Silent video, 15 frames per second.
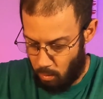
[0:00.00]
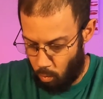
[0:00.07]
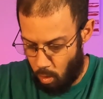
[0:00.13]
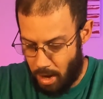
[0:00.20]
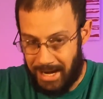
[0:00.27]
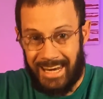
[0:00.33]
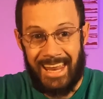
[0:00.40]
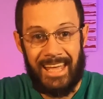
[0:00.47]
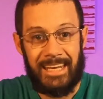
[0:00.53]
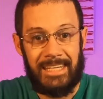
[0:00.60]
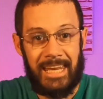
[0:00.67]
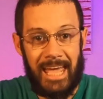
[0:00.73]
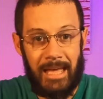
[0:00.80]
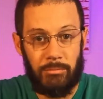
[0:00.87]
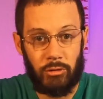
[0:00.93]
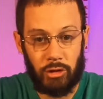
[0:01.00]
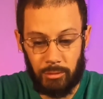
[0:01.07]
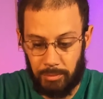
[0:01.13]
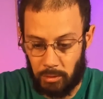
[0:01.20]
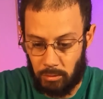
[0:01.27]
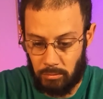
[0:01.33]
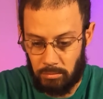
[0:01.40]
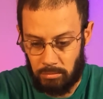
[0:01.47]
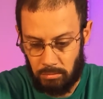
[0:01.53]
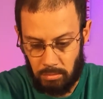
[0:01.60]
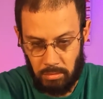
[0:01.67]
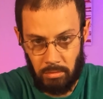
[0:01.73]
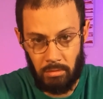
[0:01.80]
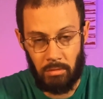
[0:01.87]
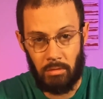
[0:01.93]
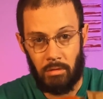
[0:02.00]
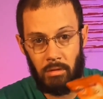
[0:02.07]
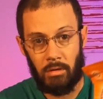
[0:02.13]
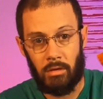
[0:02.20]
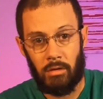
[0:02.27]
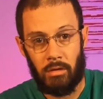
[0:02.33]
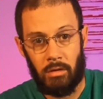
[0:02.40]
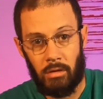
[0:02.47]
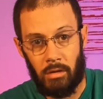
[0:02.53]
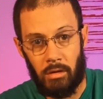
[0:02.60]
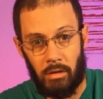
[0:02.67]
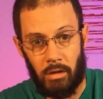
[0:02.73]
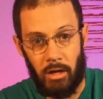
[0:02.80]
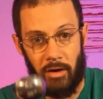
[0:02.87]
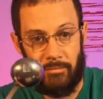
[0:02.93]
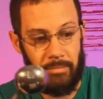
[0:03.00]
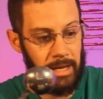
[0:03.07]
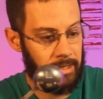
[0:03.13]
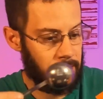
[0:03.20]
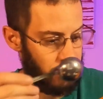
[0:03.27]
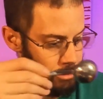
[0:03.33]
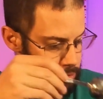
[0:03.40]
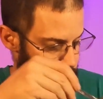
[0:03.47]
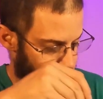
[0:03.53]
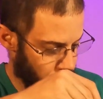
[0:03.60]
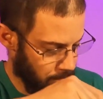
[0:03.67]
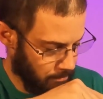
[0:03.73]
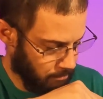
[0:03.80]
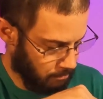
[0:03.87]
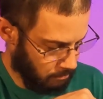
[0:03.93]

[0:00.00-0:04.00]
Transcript: 1 tablespoon of baking soda.